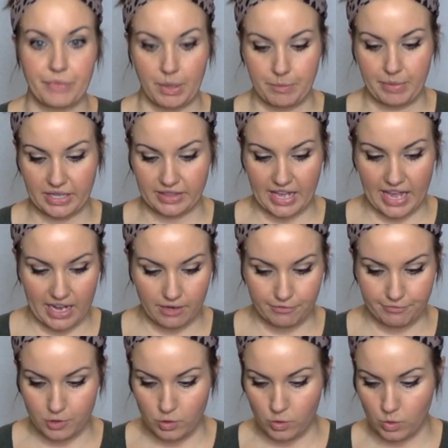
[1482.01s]
But they had a
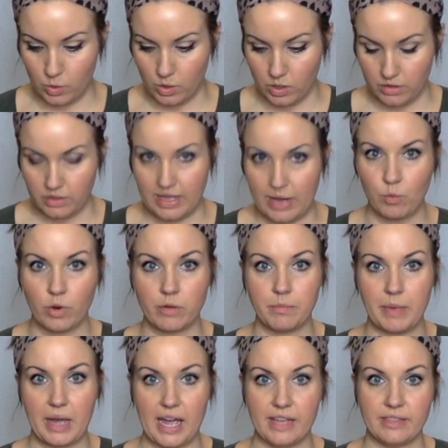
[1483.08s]
few that
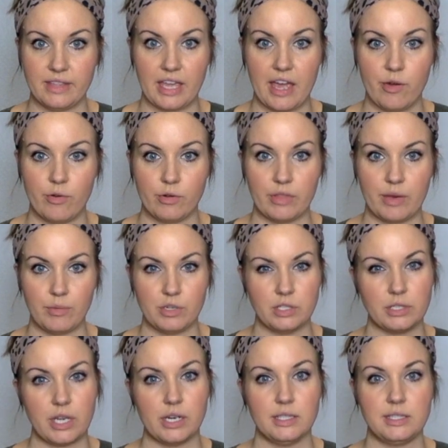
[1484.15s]
weren't behind the counter that were
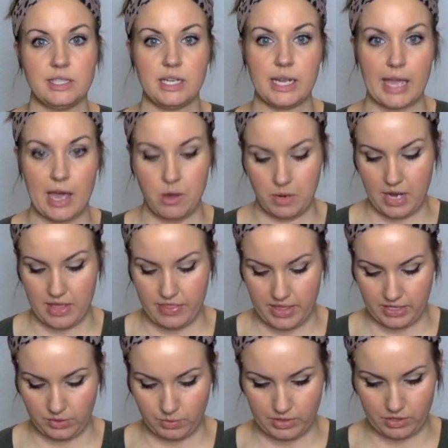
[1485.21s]
just kind of sitting out, and
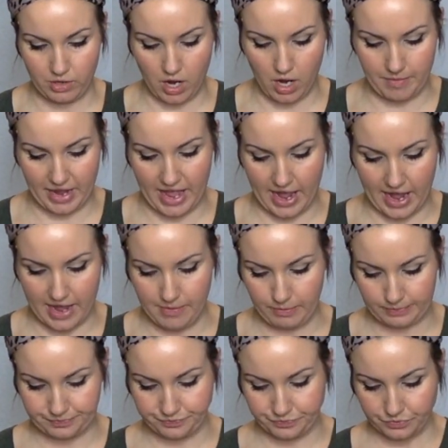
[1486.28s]
this one caught my
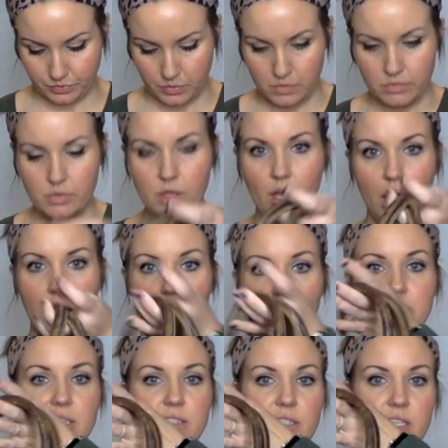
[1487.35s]
eye.
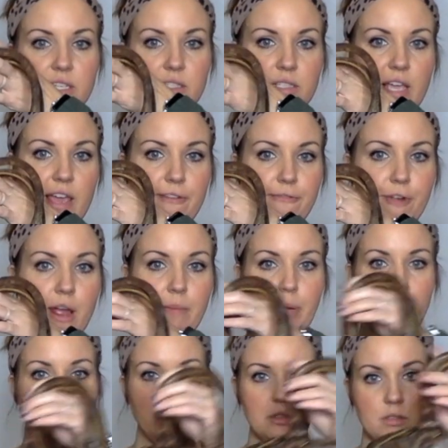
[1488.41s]
This is a Fry
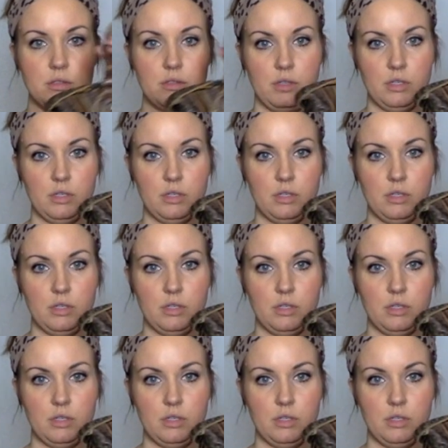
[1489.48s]
purse.